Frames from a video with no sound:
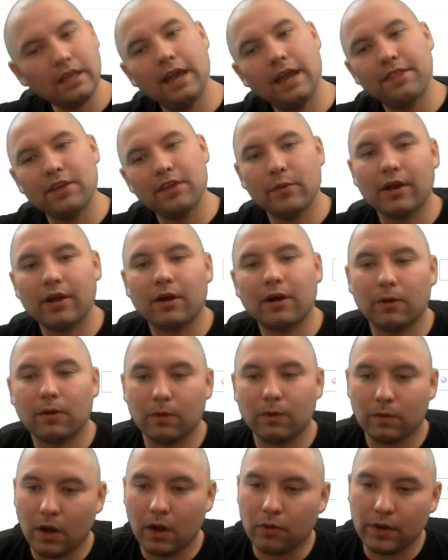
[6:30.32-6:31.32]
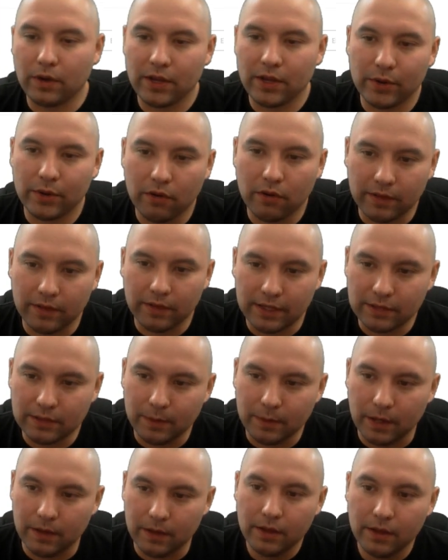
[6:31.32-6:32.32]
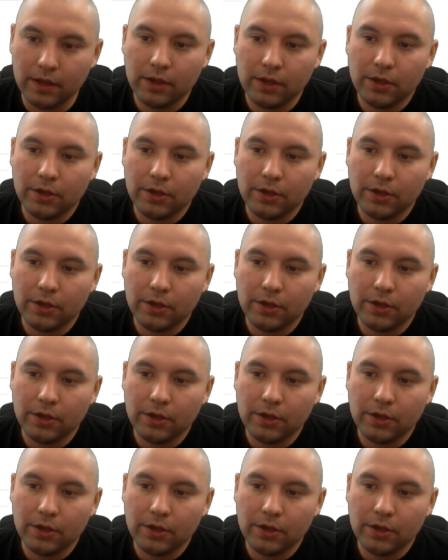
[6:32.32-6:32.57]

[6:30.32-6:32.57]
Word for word: I think we all already went over this, but